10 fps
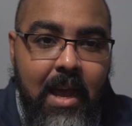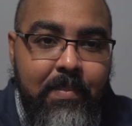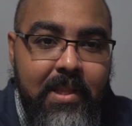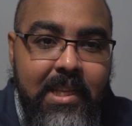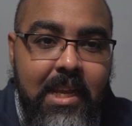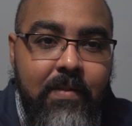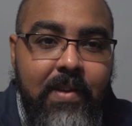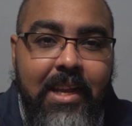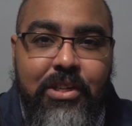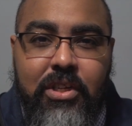I believe
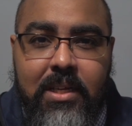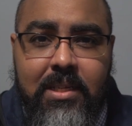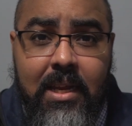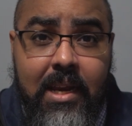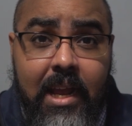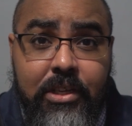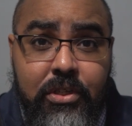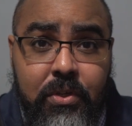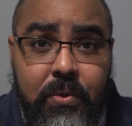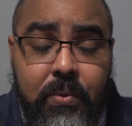it just connects
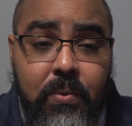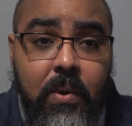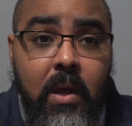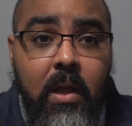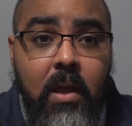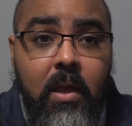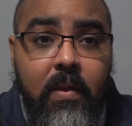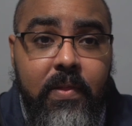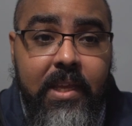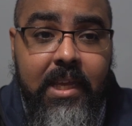to
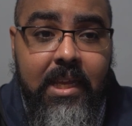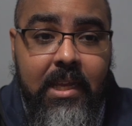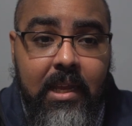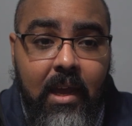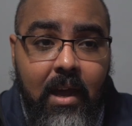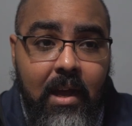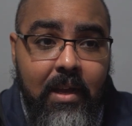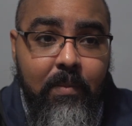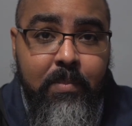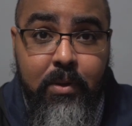the
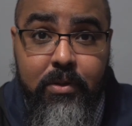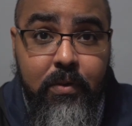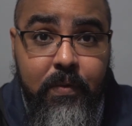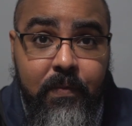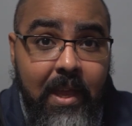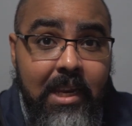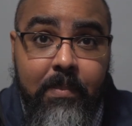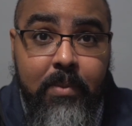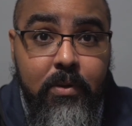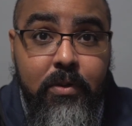Bluetooth, any
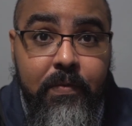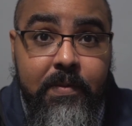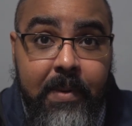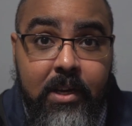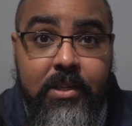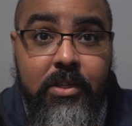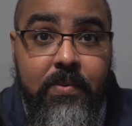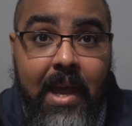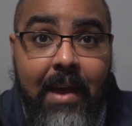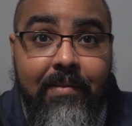Bluetooth speakers that
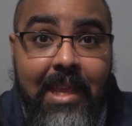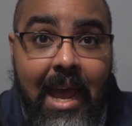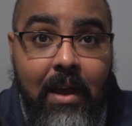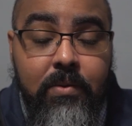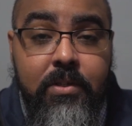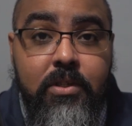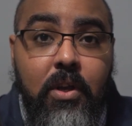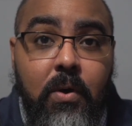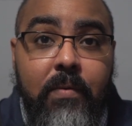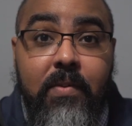you have in the house.
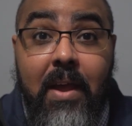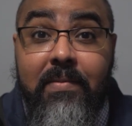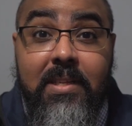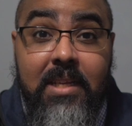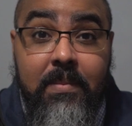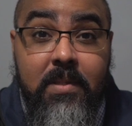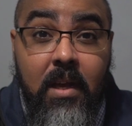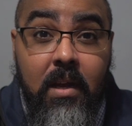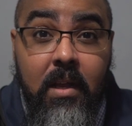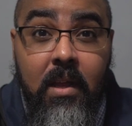So if you have the
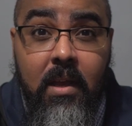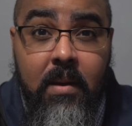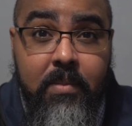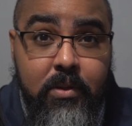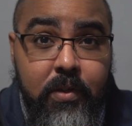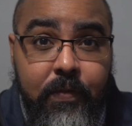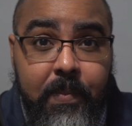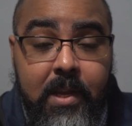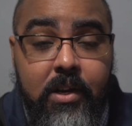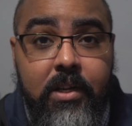Samsung Bluetooth
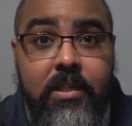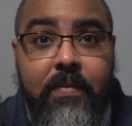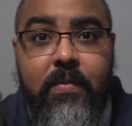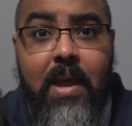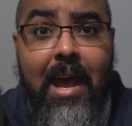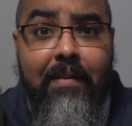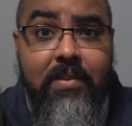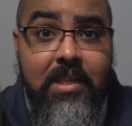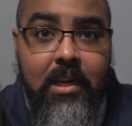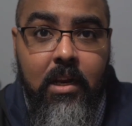speakers, if you have
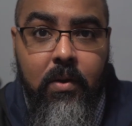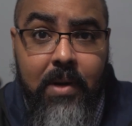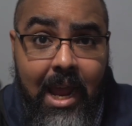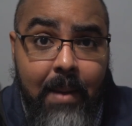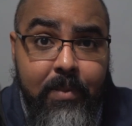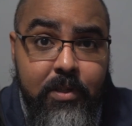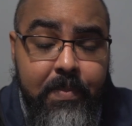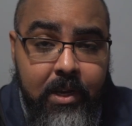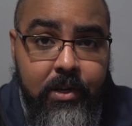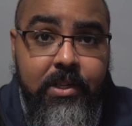standalone Apple
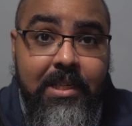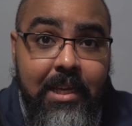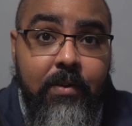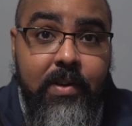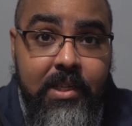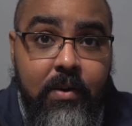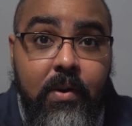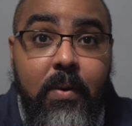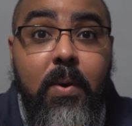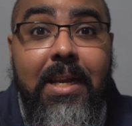speakers, etc.,
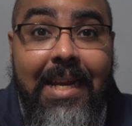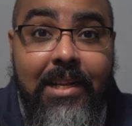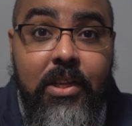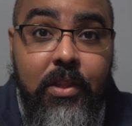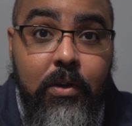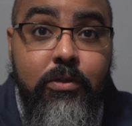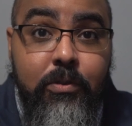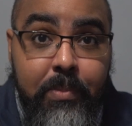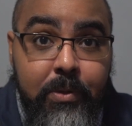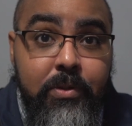it will connect to those
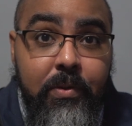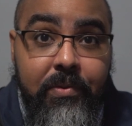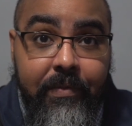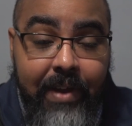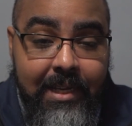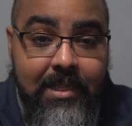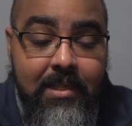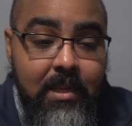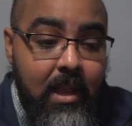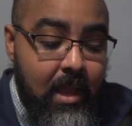Bluetooth
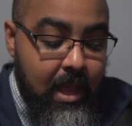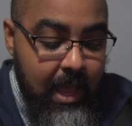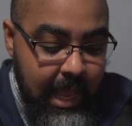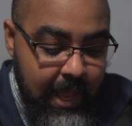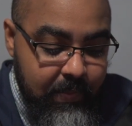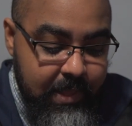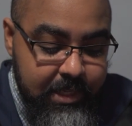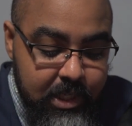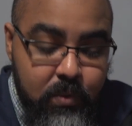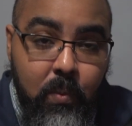devices. And
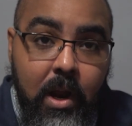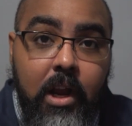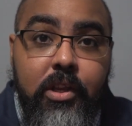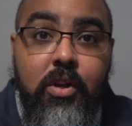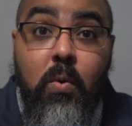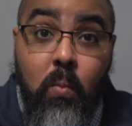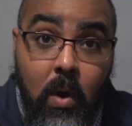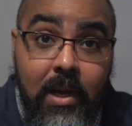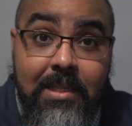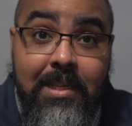this is where your
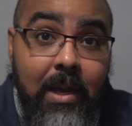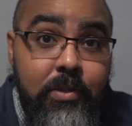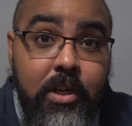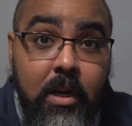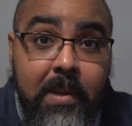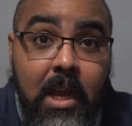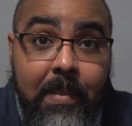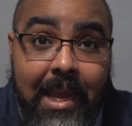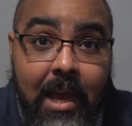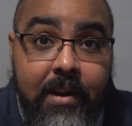wand sounds are going to be
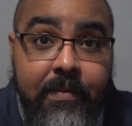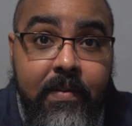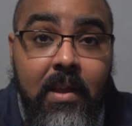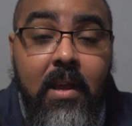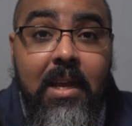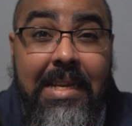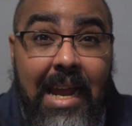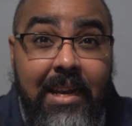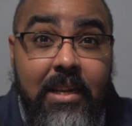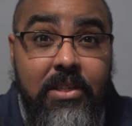coming out of,
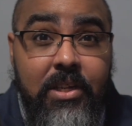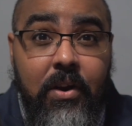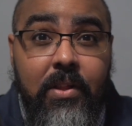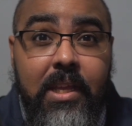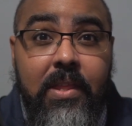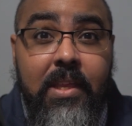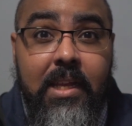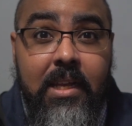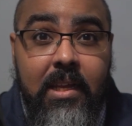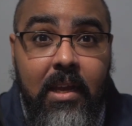not necessarily
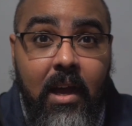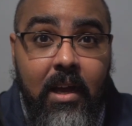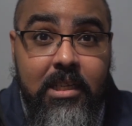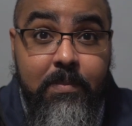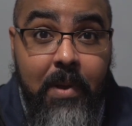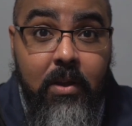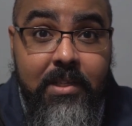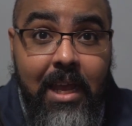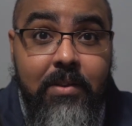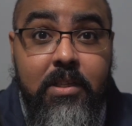the spell
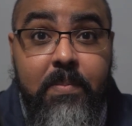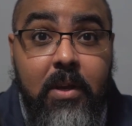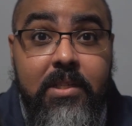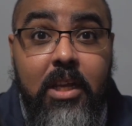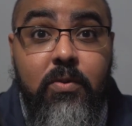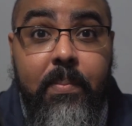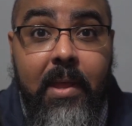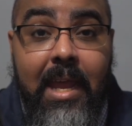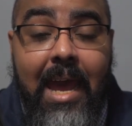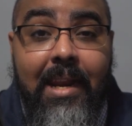sounds. The spell sounds will
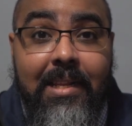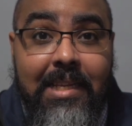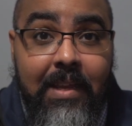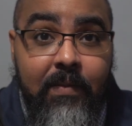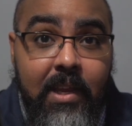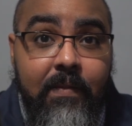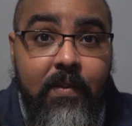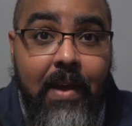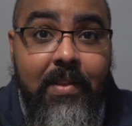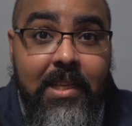play out of the TV if
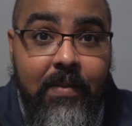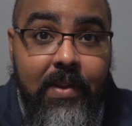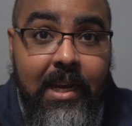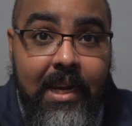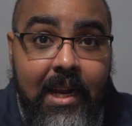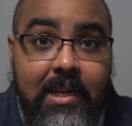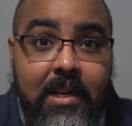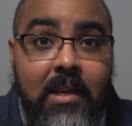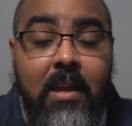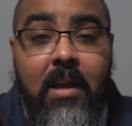you have the TV
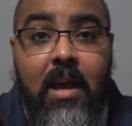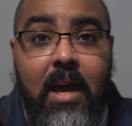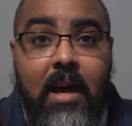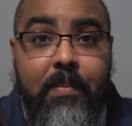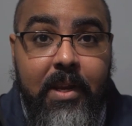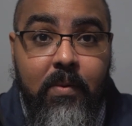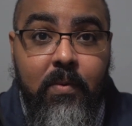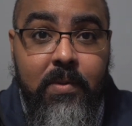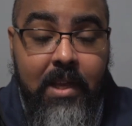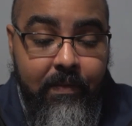connected, but it
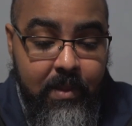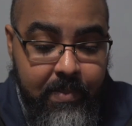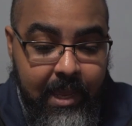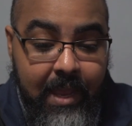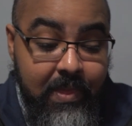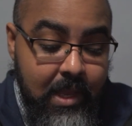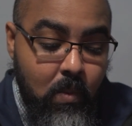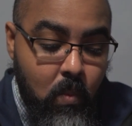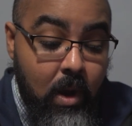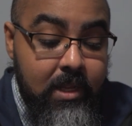will definitely play the
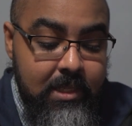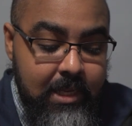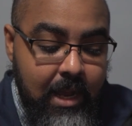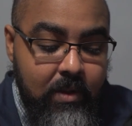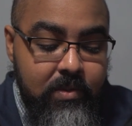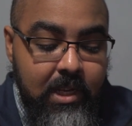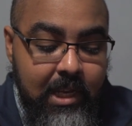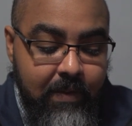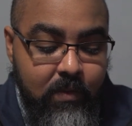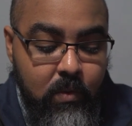wand sounds and
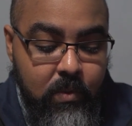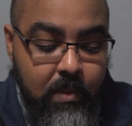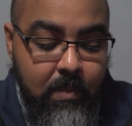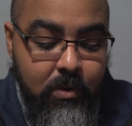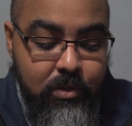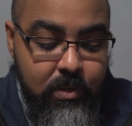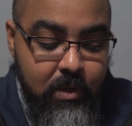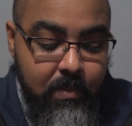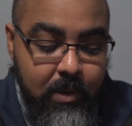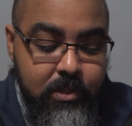give you the
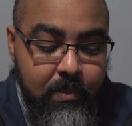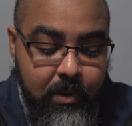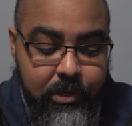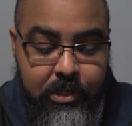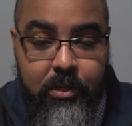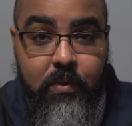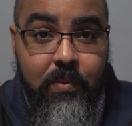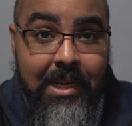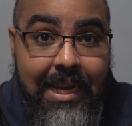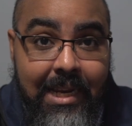most immersion you
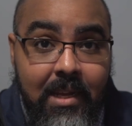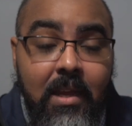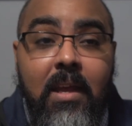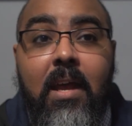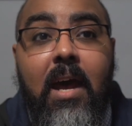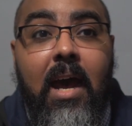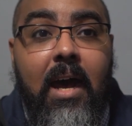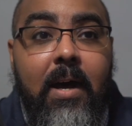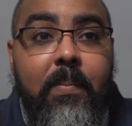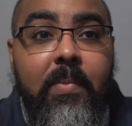need.
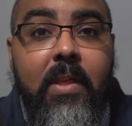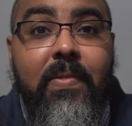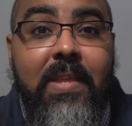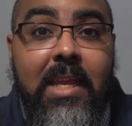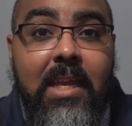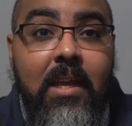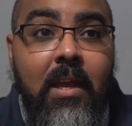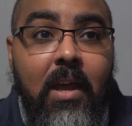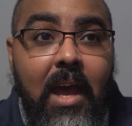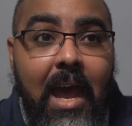
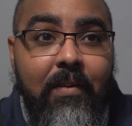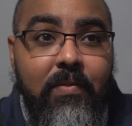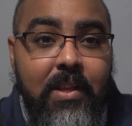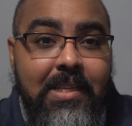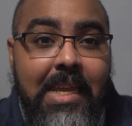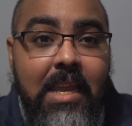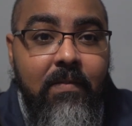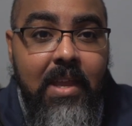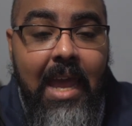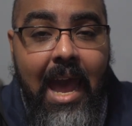The
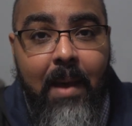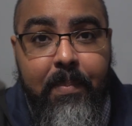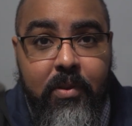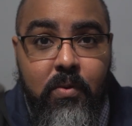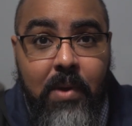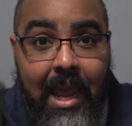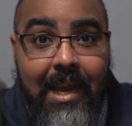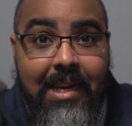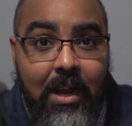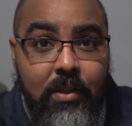TV app you
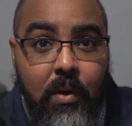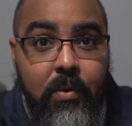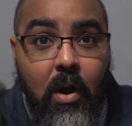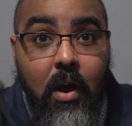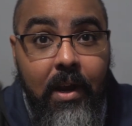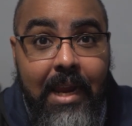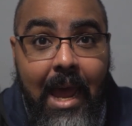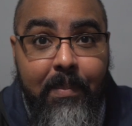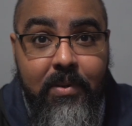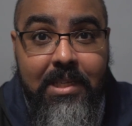can download on
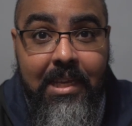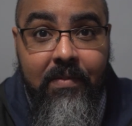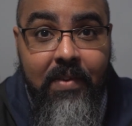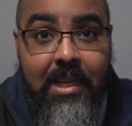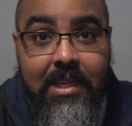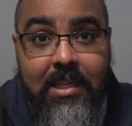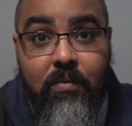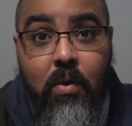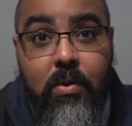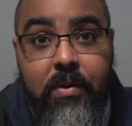Apple TVs
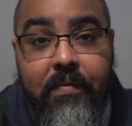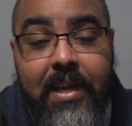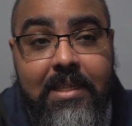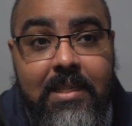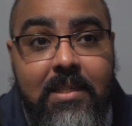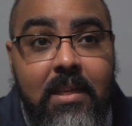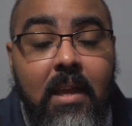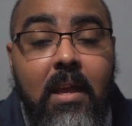and Roku devices.